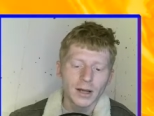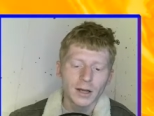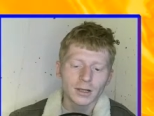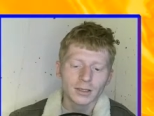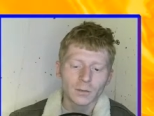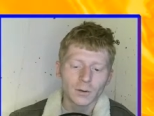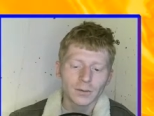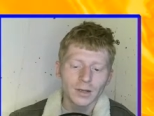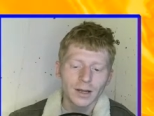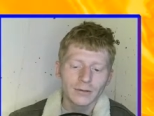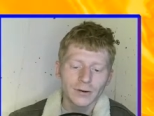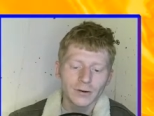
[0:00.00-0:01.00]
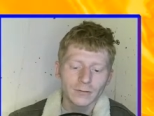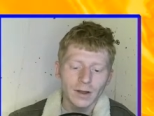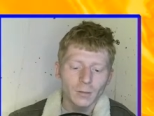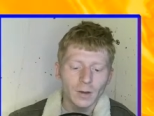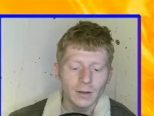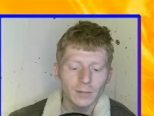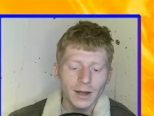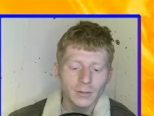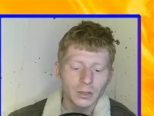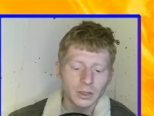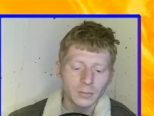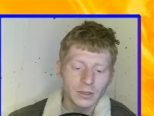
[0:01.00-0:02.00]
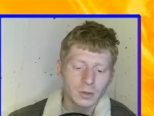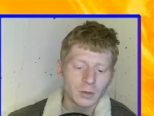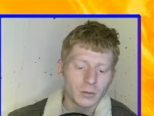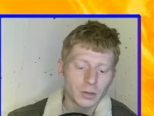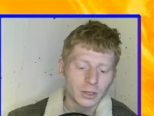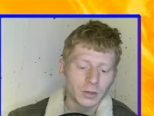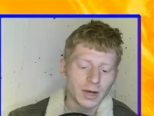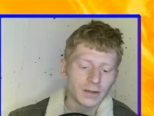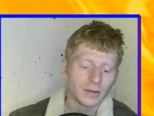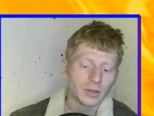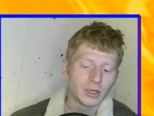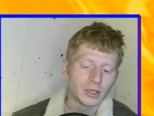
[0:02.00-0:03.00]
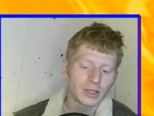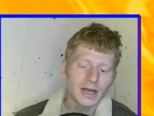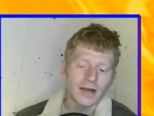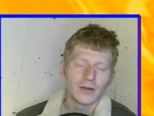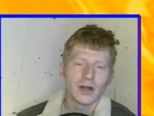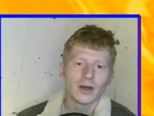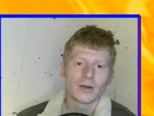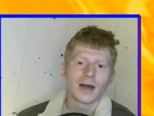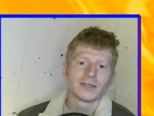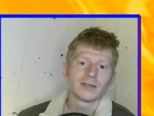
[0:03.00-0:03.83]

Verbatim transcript: because it will be getting rid of, well, it might merge up into a merge to Ivy, but you just never know, guys. If